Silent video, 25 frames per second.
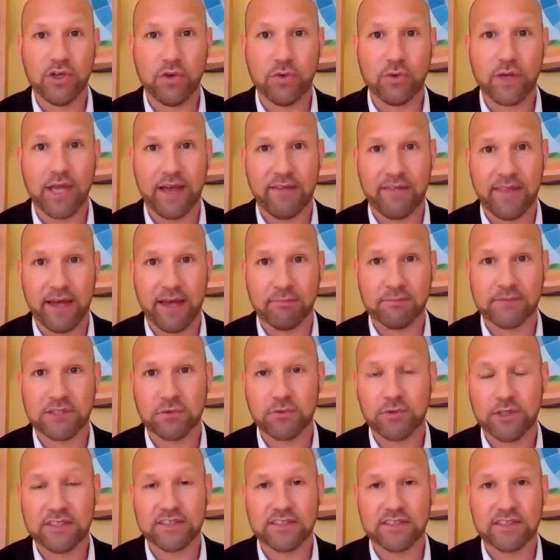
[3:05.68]
get them
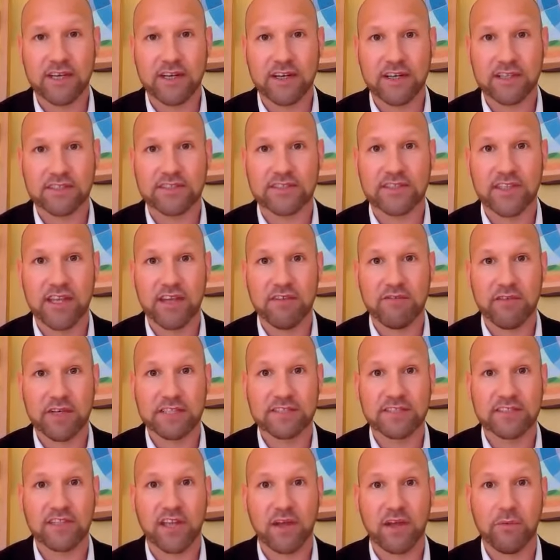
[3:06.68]
to restart
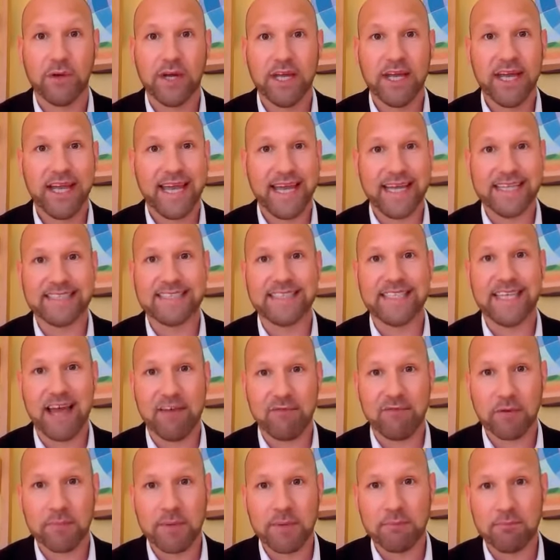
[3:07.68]
service? So it's
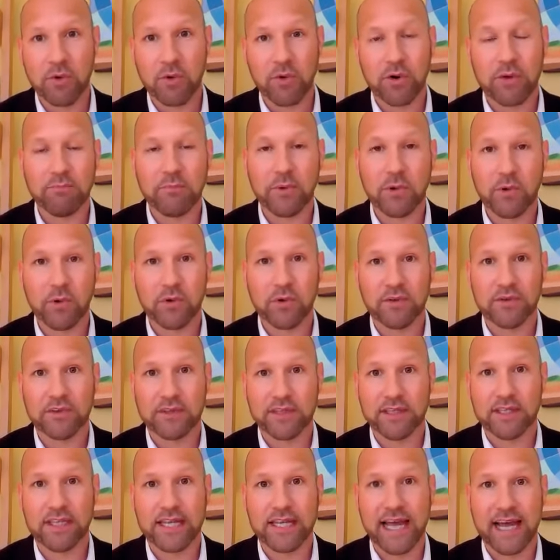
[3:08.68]
never been more important
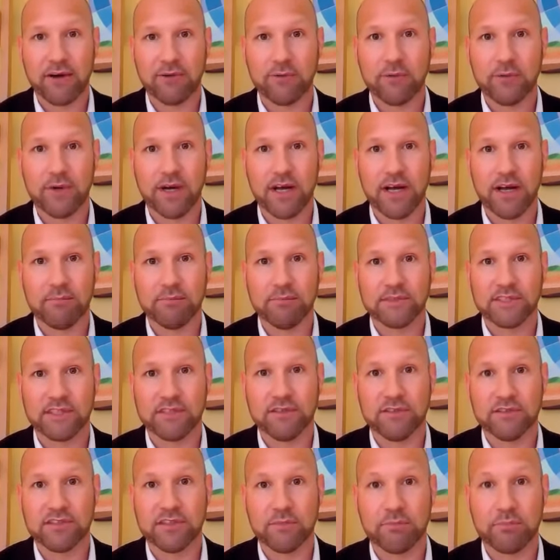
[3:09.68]
than now
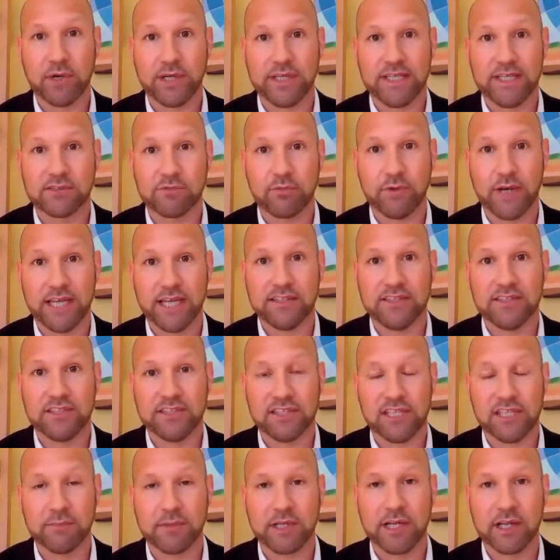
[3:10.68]
to bring this
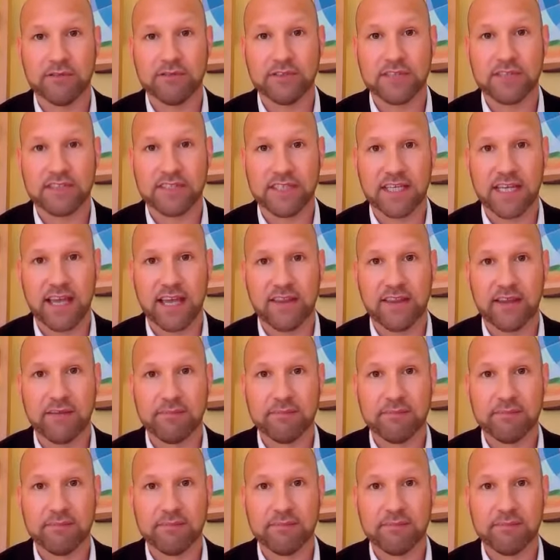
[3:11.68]
relationship closer together.